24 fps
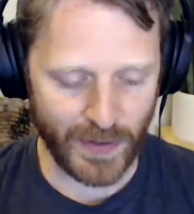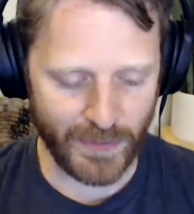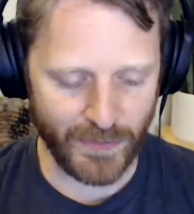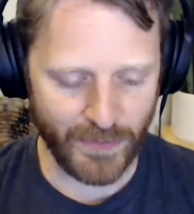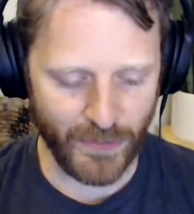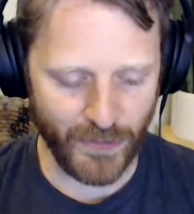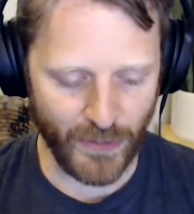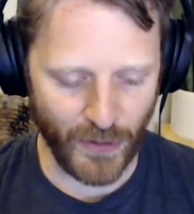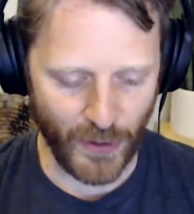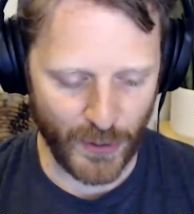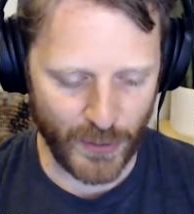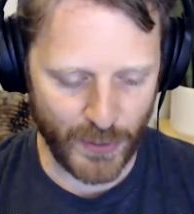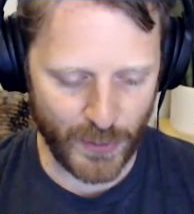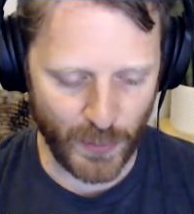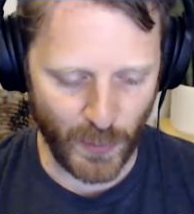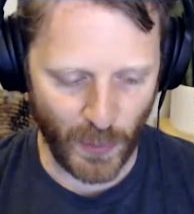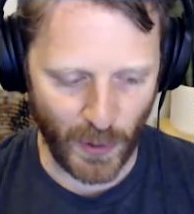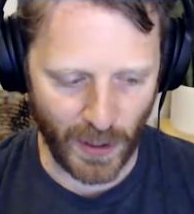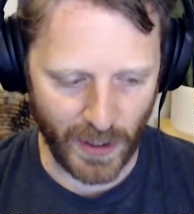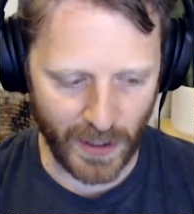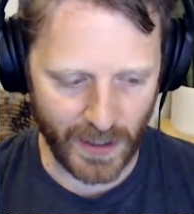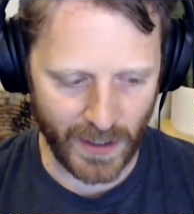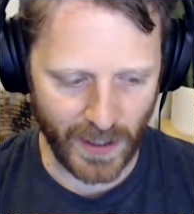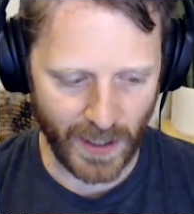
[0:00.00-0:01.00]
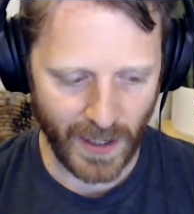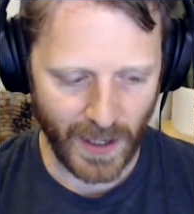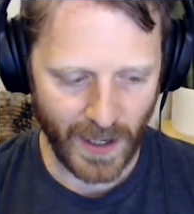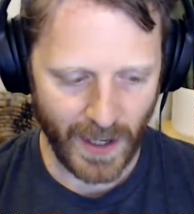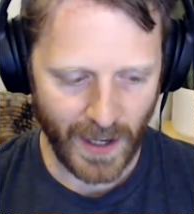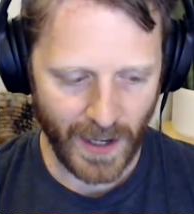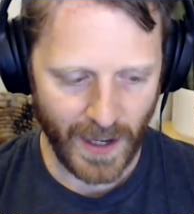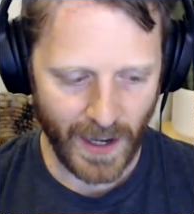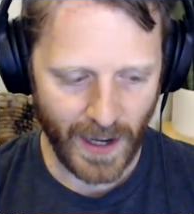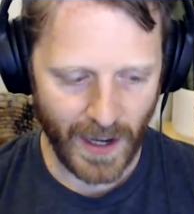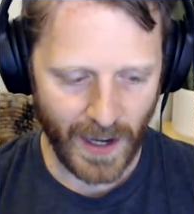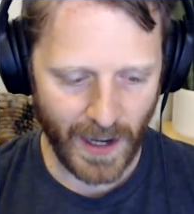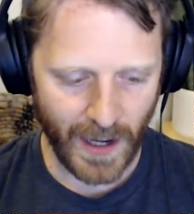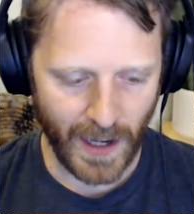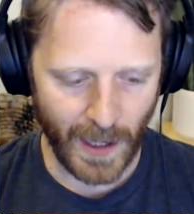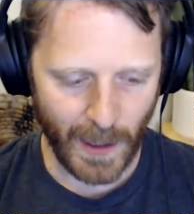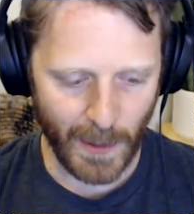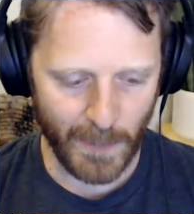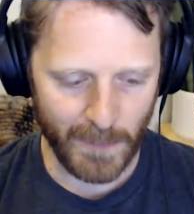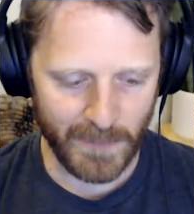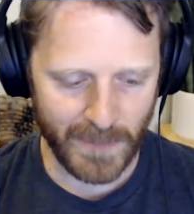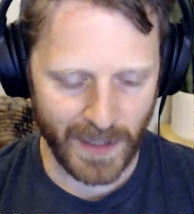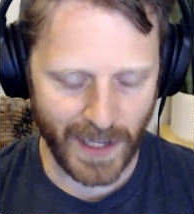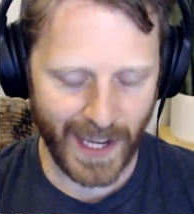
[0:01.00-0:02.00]
of the first one,
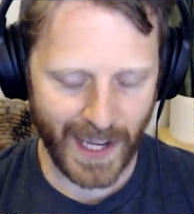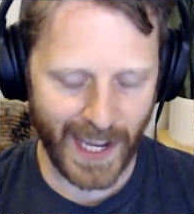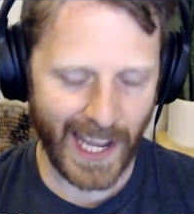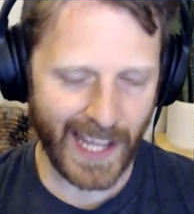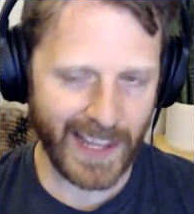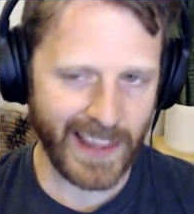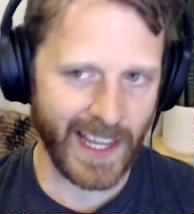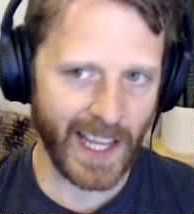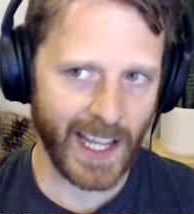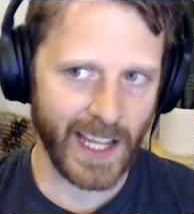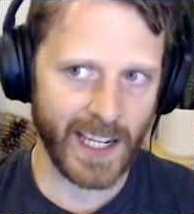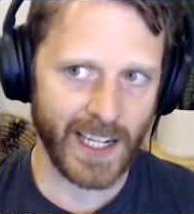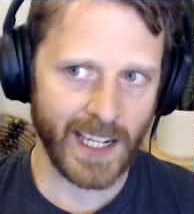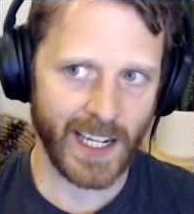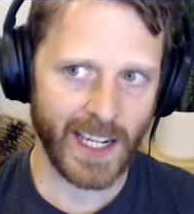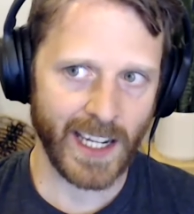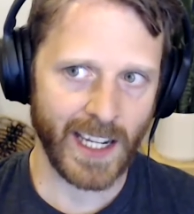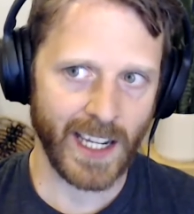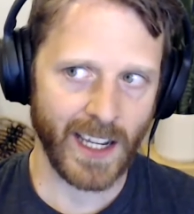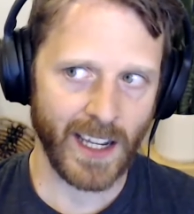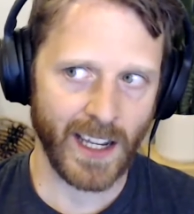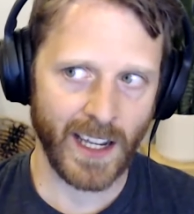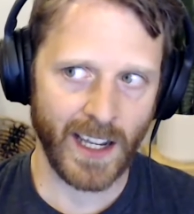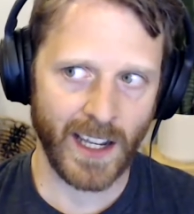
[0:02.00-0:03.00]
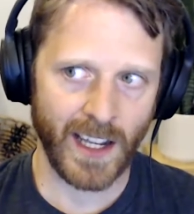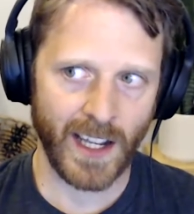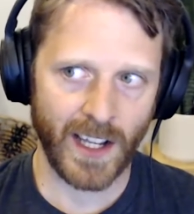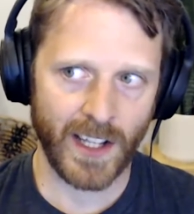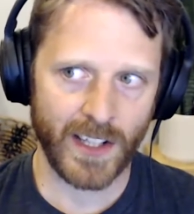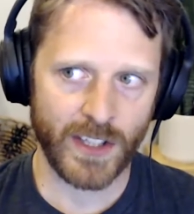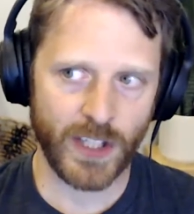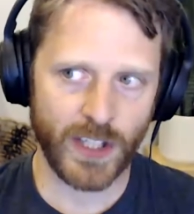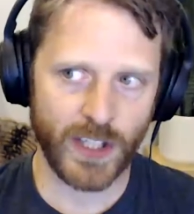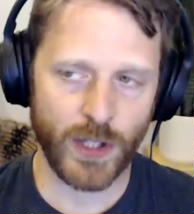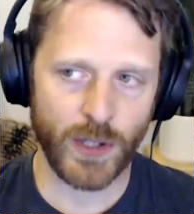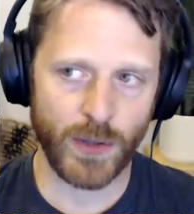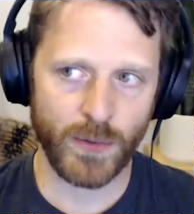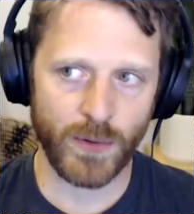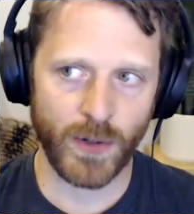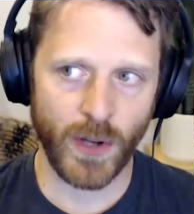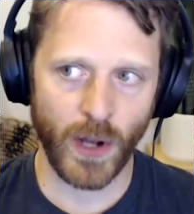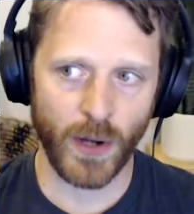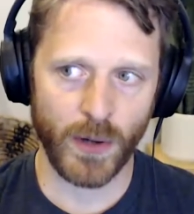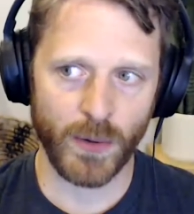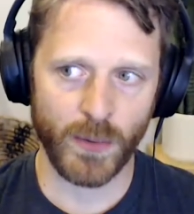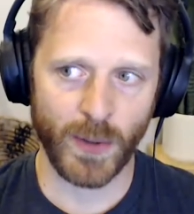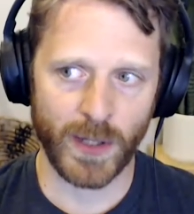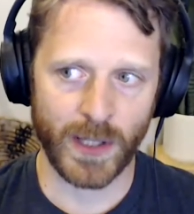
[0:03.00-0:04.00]
um, and then did you
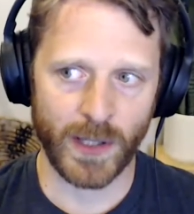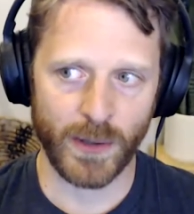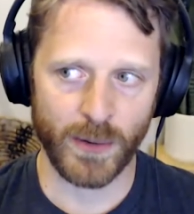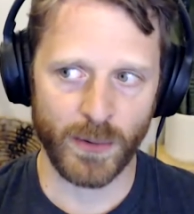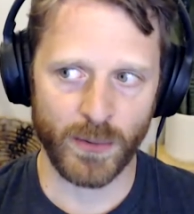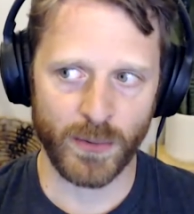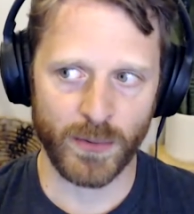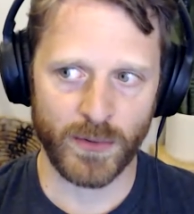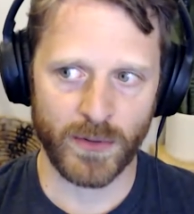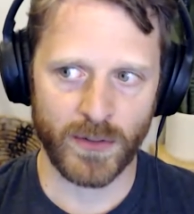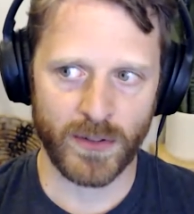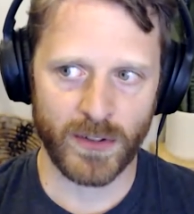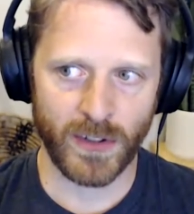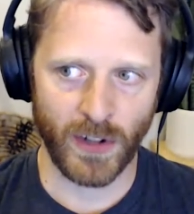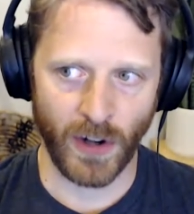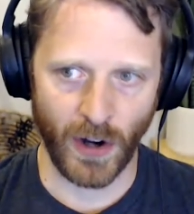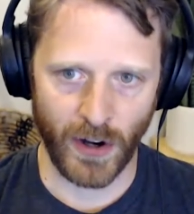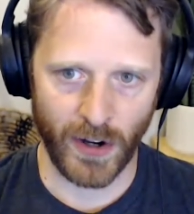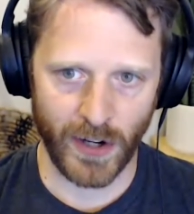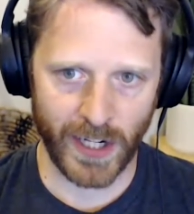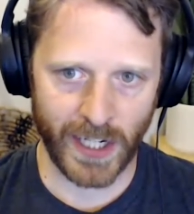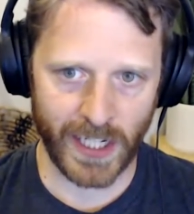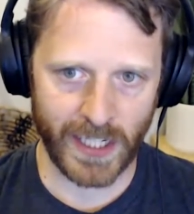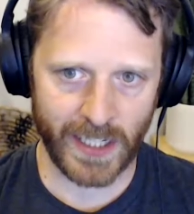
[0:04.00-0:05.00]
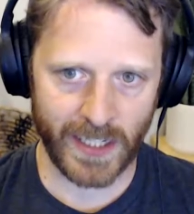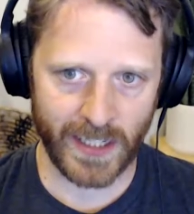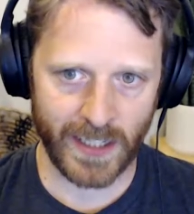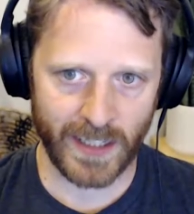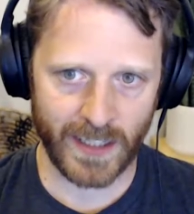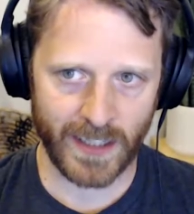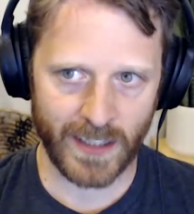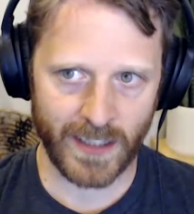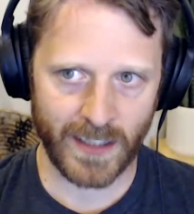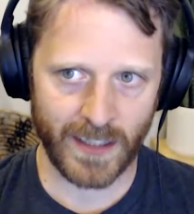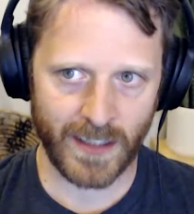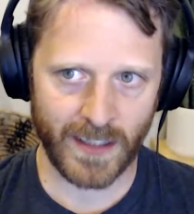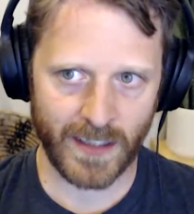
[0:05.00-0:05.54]
know when you started?